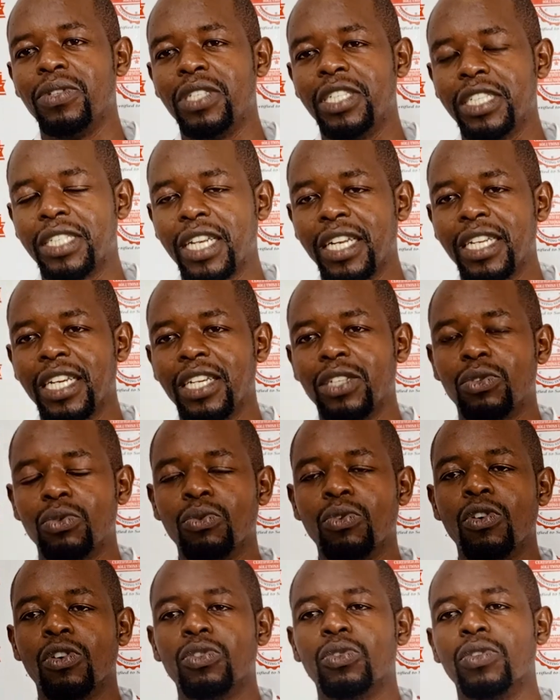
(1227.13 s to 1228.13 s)
decided to
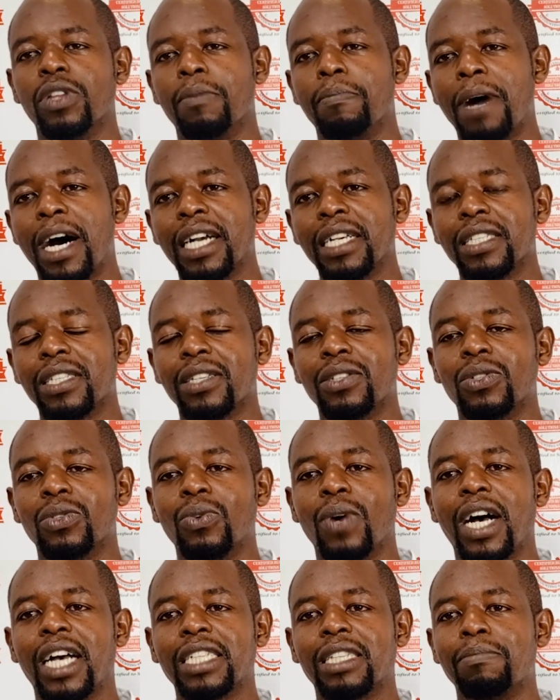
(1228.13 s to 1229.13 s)
go to the banks
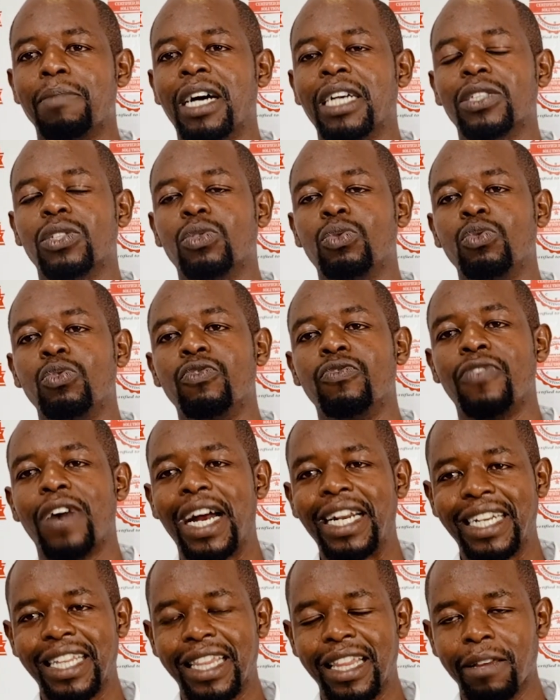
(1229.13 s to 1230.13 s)
to ask banks to
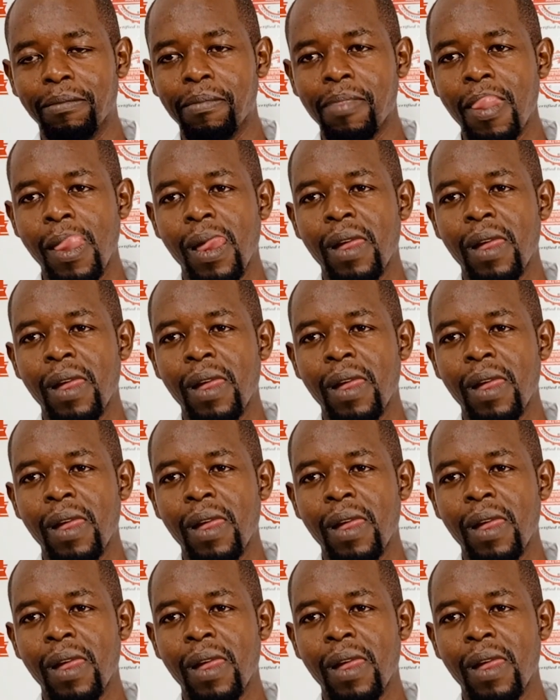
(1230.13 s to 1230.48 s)
fund them.